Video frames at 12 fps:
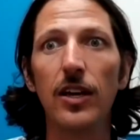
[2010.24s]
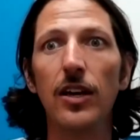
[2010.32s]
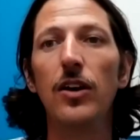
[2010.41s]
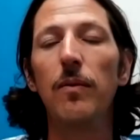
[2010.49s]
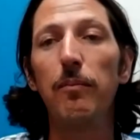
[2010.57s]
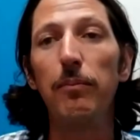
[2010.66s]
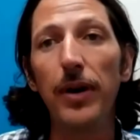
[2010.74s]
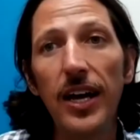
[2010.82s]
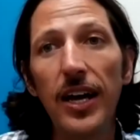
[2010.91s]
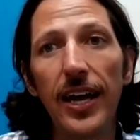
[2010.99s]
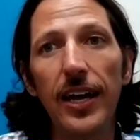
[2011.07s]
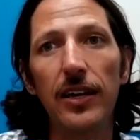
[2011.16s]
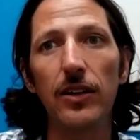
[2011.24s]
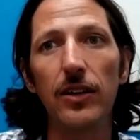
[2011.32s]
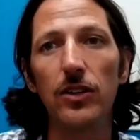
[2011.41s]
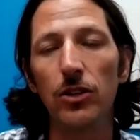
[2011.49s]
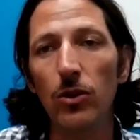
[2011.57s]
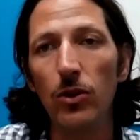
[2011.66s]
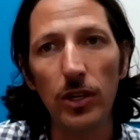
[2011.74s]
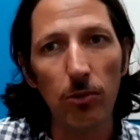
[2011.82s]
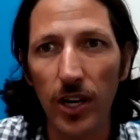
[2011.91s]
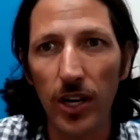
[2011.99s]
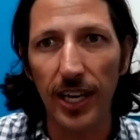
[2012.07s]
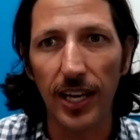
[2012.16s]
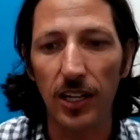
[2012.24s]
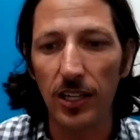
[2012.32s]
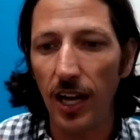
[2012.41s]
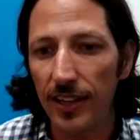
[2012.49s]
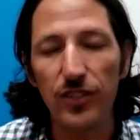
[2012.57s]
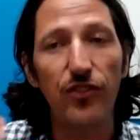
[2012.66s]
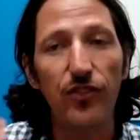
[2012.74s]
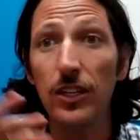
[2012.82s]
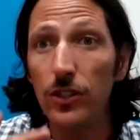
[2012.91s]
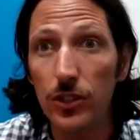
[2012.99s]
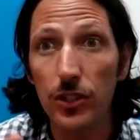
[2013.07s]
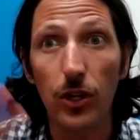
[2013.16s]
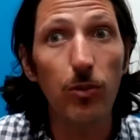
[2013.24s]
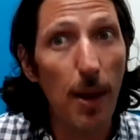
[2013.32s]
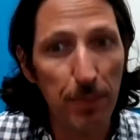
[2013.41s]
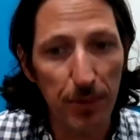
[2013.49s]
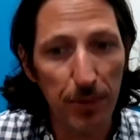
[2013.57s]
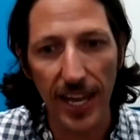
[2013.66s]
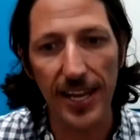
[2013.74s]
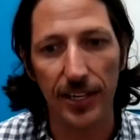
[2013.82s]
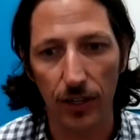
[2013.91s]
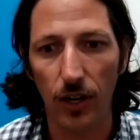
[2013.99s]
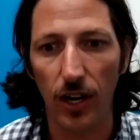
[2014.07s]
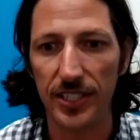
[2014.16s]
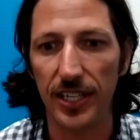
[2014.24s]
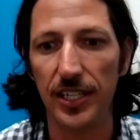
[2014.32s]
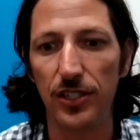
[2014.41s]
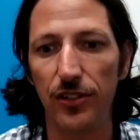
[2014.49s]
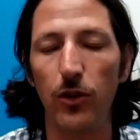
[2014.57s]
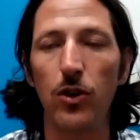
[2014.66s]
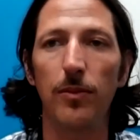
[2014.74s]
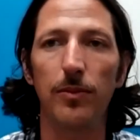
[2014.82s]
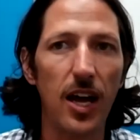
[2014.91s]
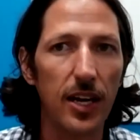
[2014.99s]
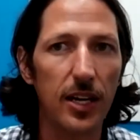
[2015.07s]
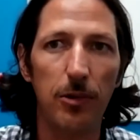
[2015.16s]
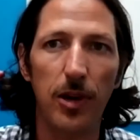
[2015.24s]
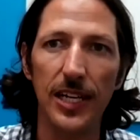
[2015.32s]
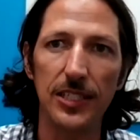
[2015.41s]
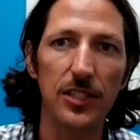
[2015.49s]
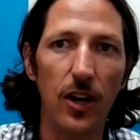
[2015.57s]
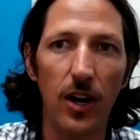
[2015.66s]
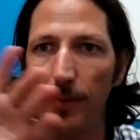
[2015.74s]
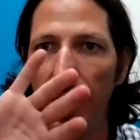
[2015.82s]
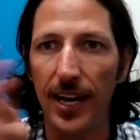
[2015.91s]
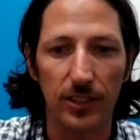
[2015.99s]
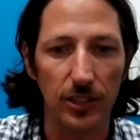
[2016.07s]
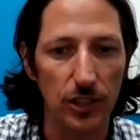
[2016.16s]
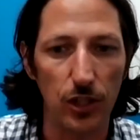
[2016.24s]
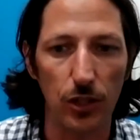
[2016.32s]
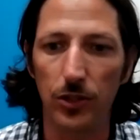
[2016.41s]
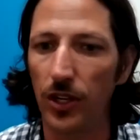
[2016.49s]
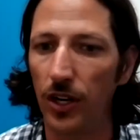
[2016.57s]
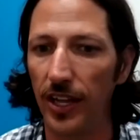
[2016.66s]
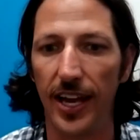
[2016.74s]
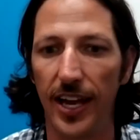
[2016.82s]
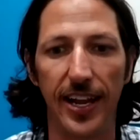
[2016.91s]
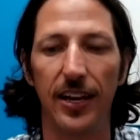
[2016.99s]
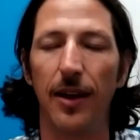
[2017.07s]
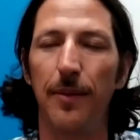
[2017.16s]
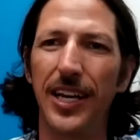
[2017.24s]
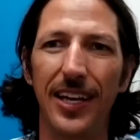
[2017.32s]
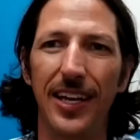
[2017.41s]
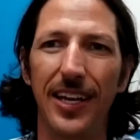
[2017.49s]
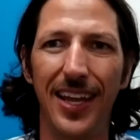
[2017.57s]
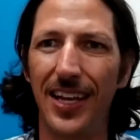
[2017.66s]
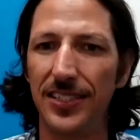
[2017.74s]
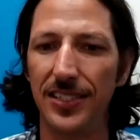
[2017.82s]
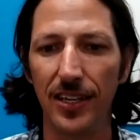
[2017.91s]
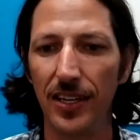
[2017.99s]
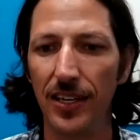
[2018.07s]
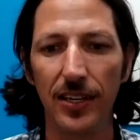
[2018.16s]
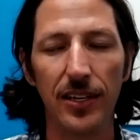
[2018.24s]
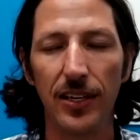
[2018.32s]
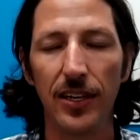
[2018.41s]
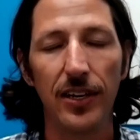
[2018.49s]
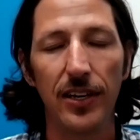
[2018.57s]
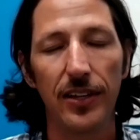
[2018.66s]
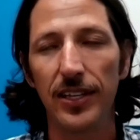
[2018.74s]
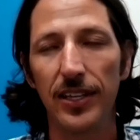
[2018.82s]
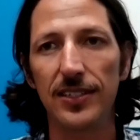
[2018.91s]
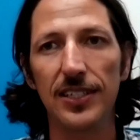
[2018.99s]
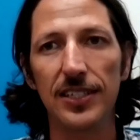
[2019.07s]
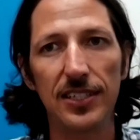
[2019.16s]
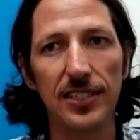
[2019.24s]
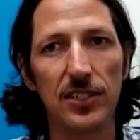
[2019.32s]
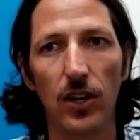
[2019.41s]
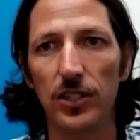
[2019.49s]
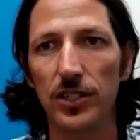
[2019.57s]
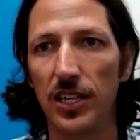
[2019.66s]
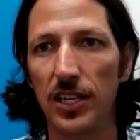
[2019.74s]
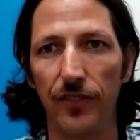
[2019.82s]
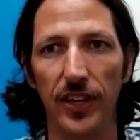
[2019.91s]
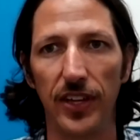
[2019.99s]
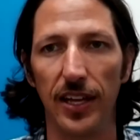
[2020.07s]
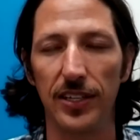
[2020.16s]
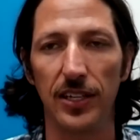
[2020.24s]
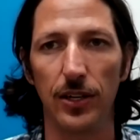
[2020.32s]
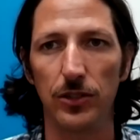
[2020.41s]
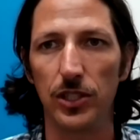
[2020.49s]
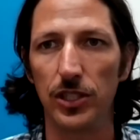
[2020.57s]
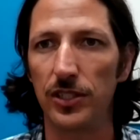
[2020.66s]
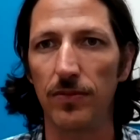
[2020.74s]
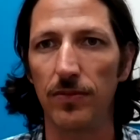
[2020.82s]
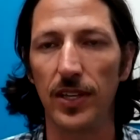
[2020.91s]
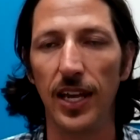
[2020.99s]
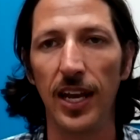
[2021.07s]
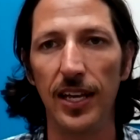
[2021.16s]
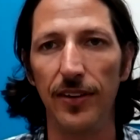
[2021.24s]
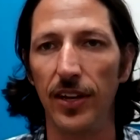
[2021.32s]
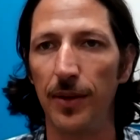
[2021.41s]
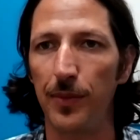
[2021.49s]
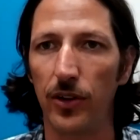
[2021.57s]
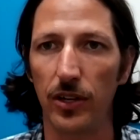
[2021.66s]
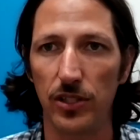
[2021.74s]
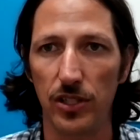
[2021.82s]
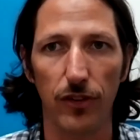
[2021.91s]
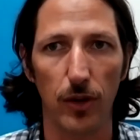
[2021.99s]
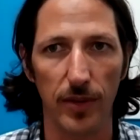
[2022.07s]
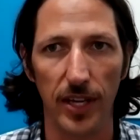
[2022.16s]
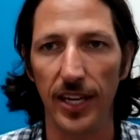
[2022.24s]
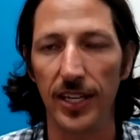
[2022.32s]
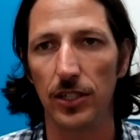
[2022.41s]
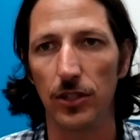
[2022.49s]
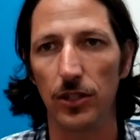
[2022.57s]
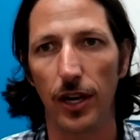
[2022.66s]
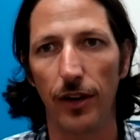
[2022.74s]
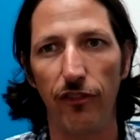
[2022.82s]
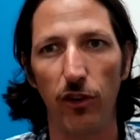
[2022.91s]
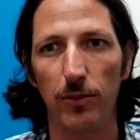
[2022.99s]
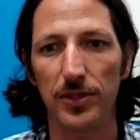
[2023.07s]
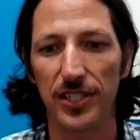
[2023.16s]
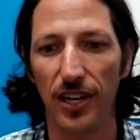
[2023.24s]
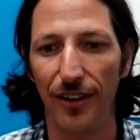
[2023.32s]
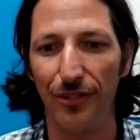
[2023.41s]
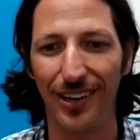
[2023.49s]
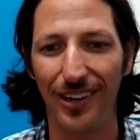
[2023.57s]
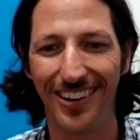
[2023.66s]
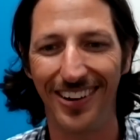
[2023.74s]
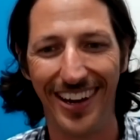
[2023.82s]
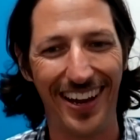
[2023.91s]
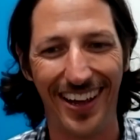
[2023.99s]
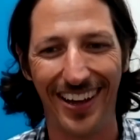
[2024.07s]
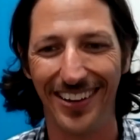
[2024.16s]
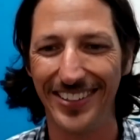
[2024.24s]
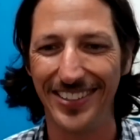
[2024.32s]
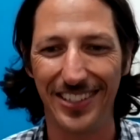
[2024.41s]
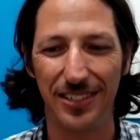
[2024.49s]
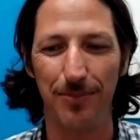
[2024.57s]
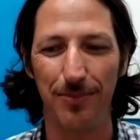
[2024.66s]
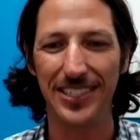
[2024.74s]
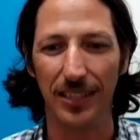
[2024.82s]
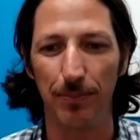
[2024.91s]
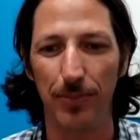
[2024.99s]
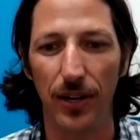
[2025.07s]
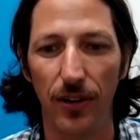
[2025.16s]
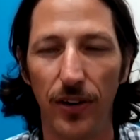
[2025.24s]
but you only want to get, a lot of these fields are replicated across each form. DocketWise just automatically shoots all that in. And this is all stuff that, just any immigration firm that isn't using form software right now is just missing the boat.